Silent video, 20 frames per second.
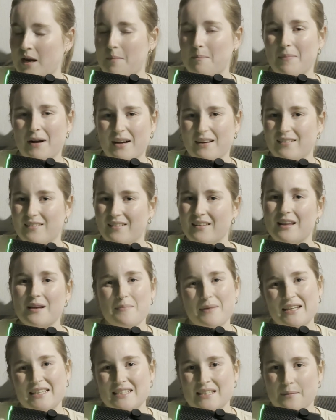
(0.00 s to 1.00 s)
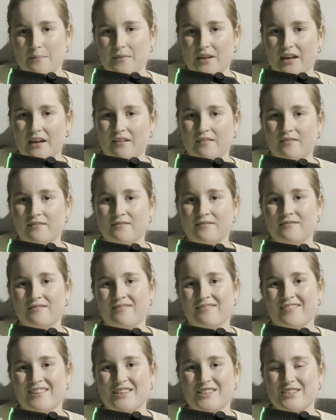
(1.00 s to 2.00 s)
But they mean something.
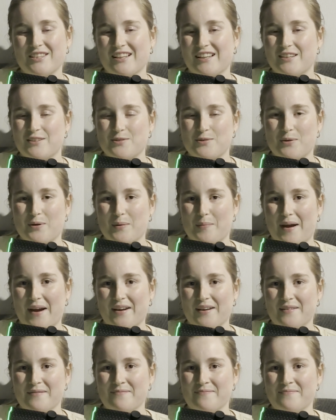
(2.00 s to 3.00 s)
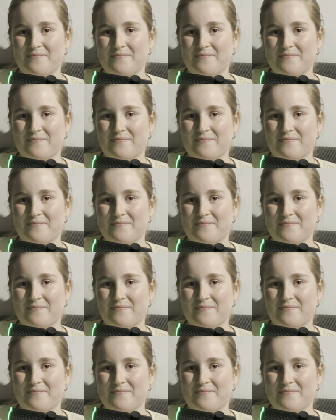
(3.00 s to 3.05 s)
So let's talk about it.